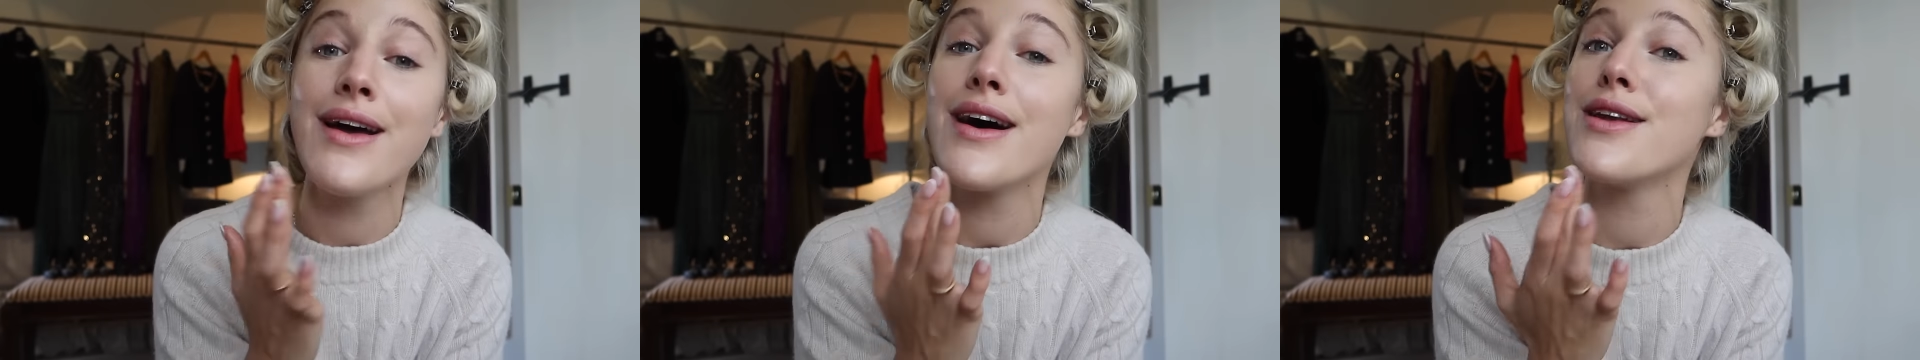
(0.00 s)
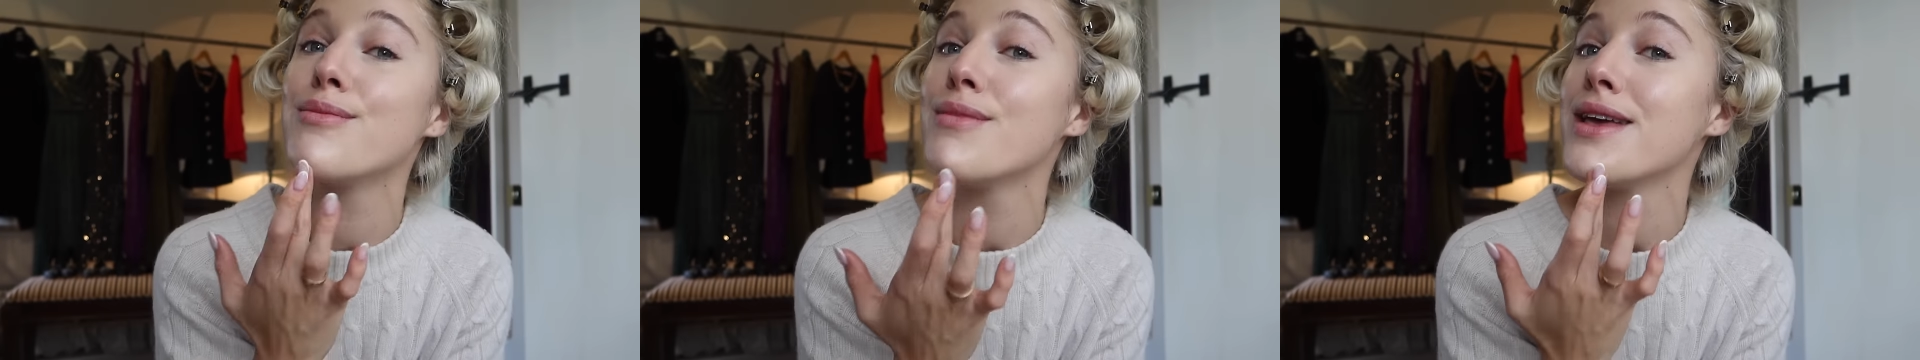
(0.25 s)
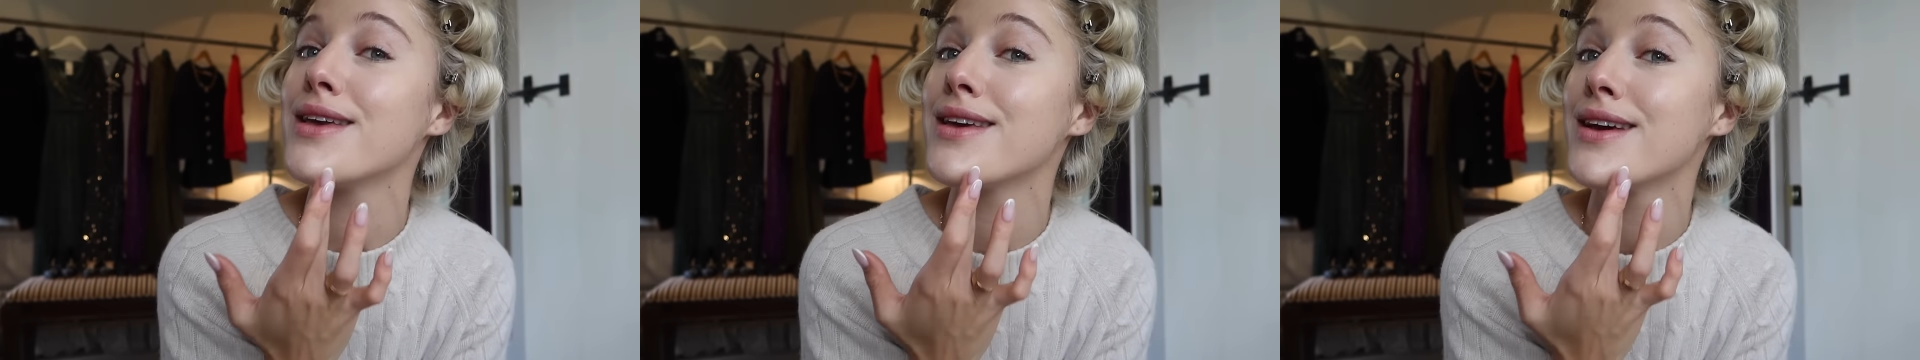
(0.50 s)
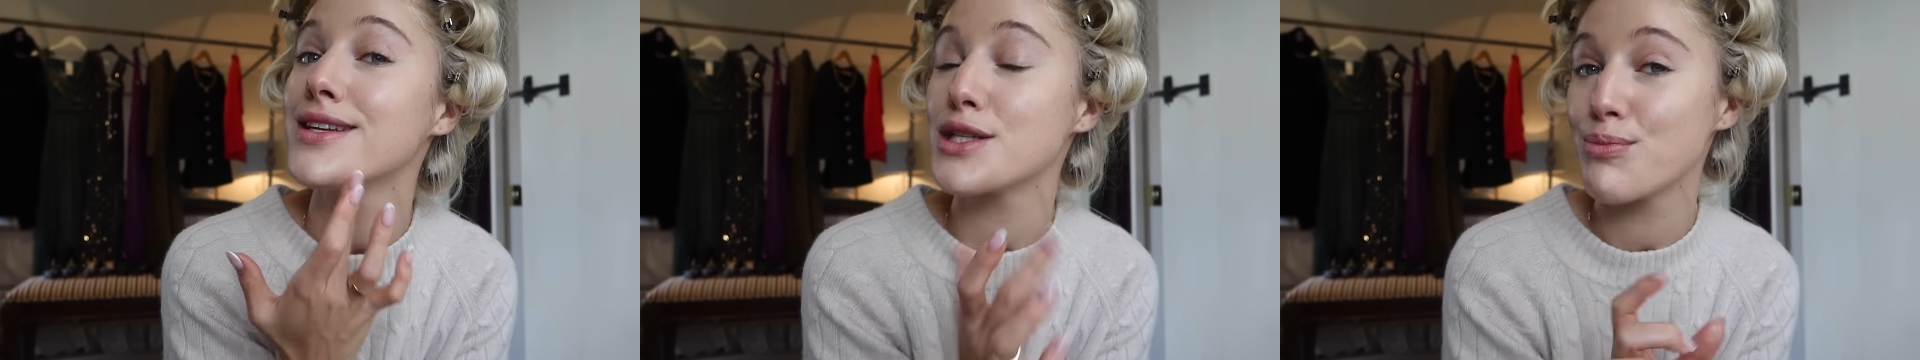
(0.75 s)
and make
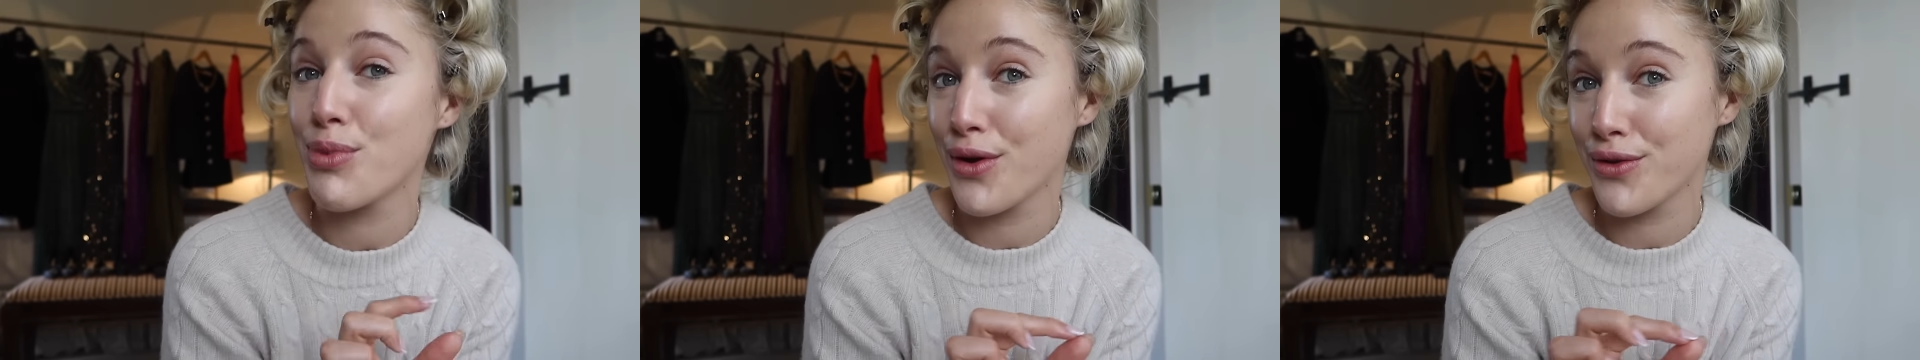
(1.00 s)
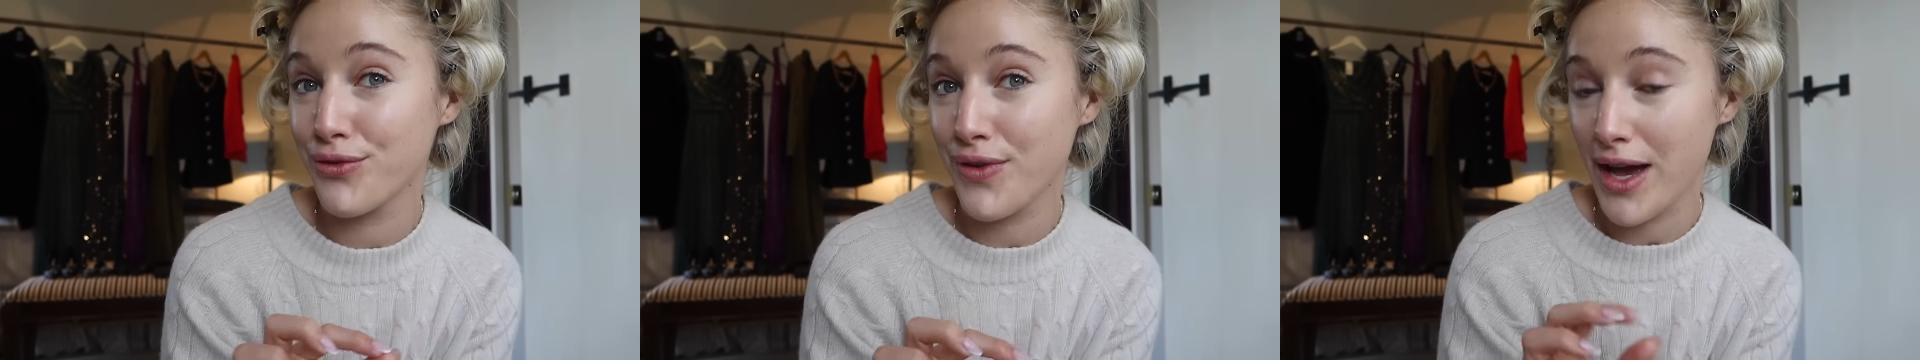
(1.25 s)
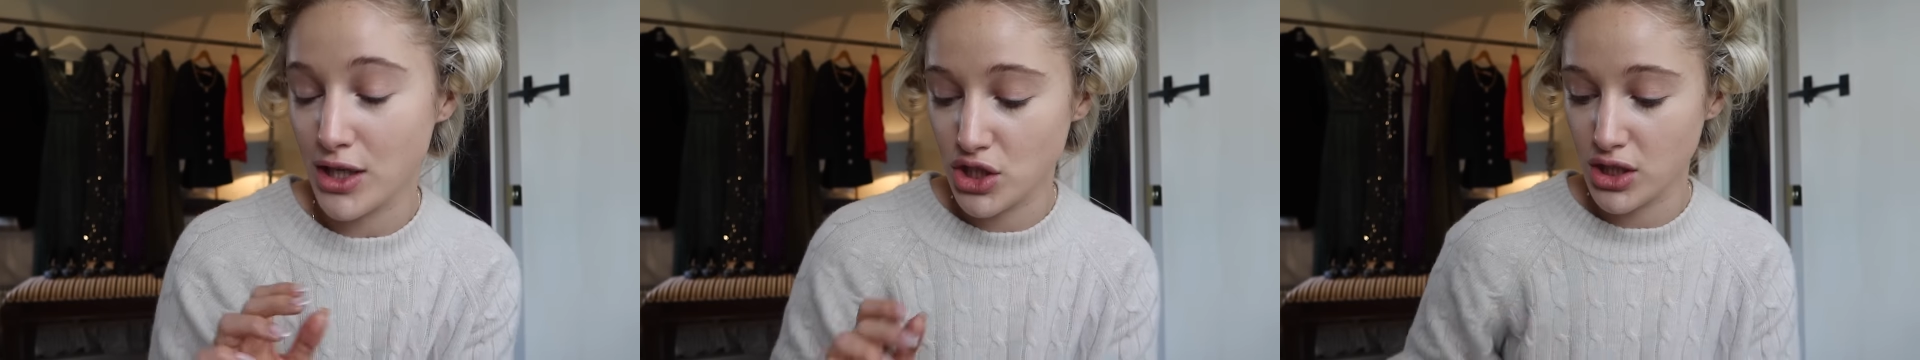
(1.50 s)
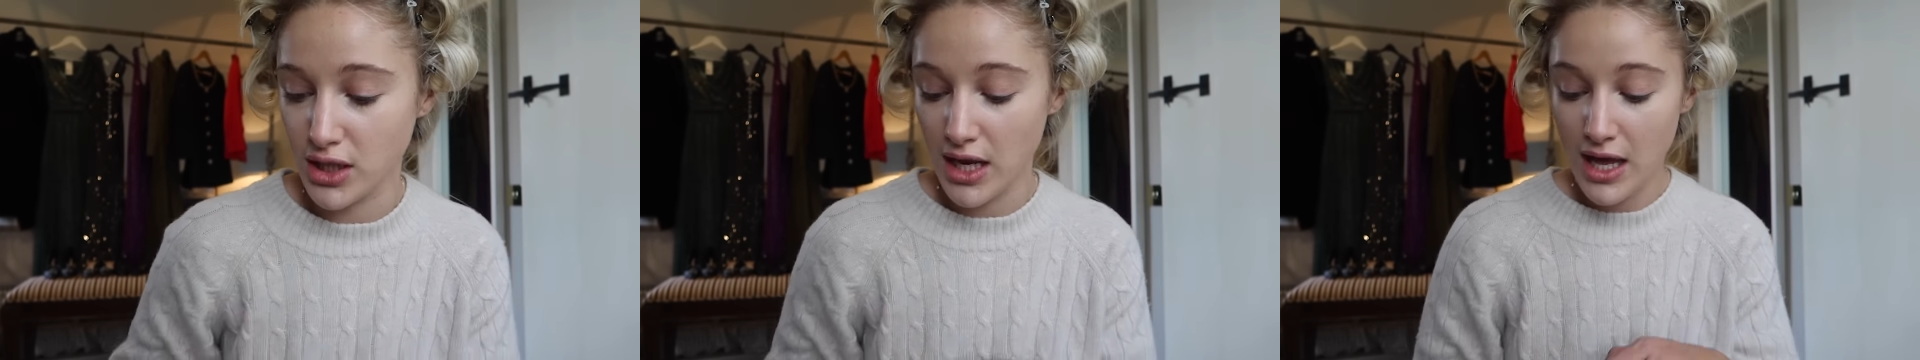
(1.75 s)
it
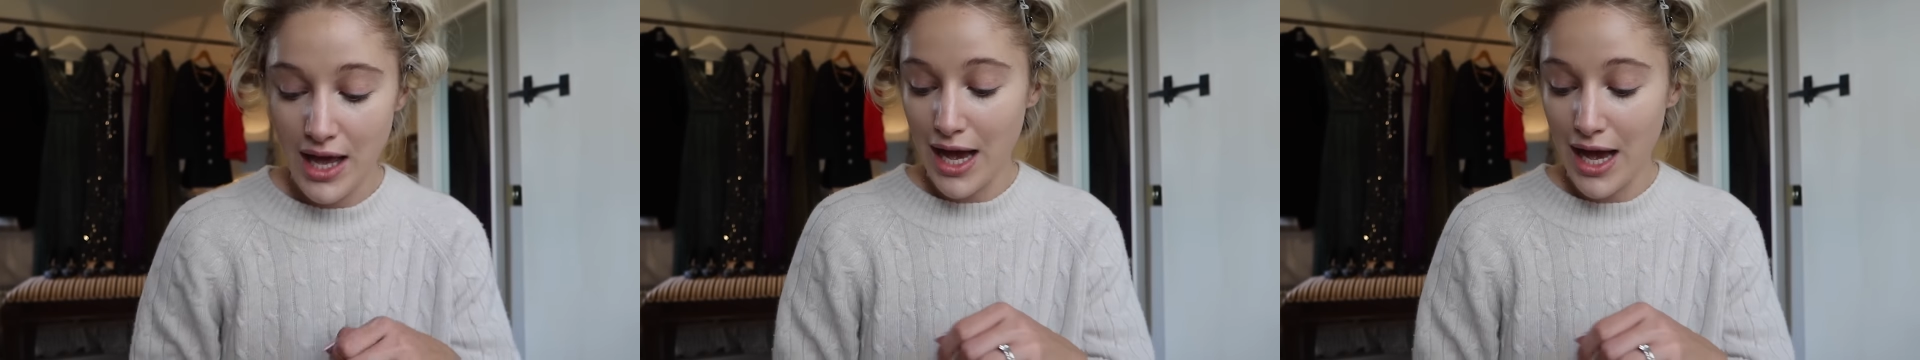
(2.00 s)
perfection.